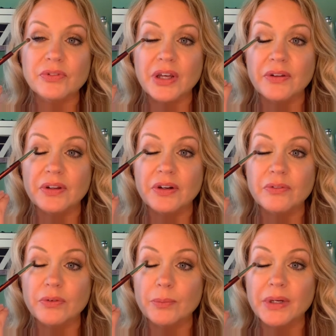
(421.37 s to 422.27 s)
on there
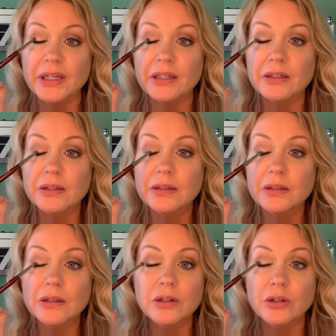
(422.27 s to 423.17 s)
from my
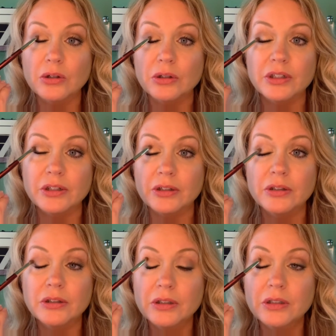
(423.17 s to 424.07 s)
earlier
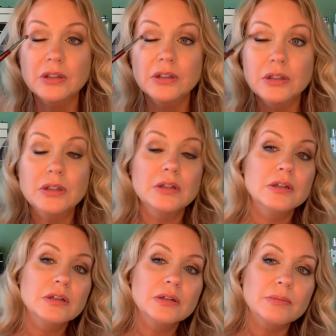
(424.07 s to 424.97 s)

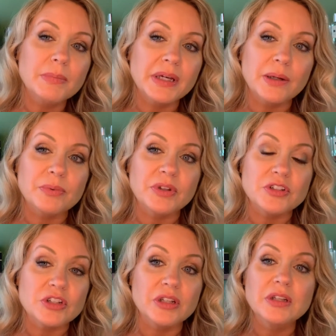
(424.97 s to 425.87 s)
makeup
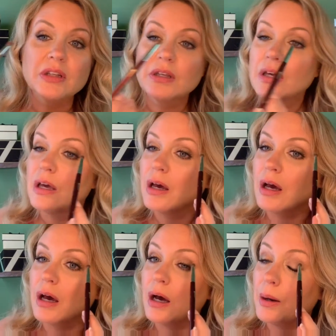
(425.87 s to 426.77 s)
session.
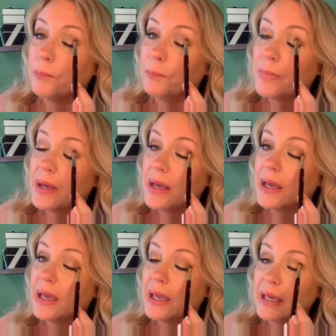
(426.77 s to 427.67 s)
And
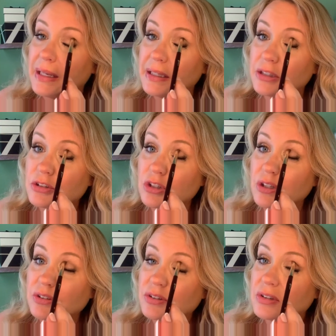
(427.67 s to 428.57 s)
it
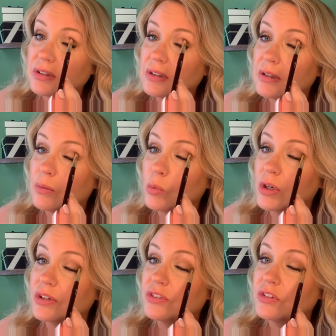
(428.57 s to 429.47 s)
just
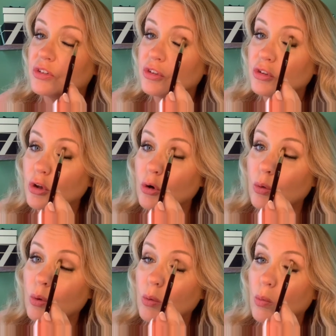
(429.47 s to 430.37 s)
works
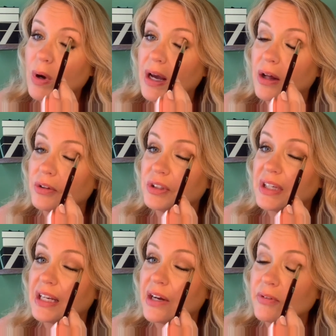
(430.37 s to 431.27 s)
so well to
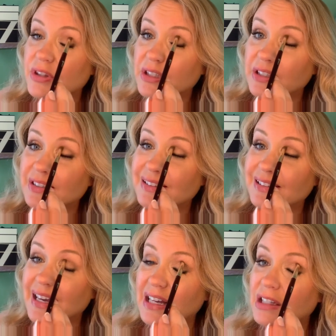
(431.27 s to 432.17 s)
get everything
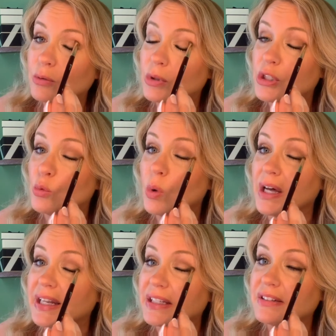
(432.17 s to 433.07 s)
exactly where you
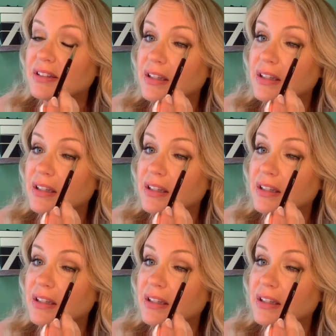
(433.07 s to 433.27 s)
want it.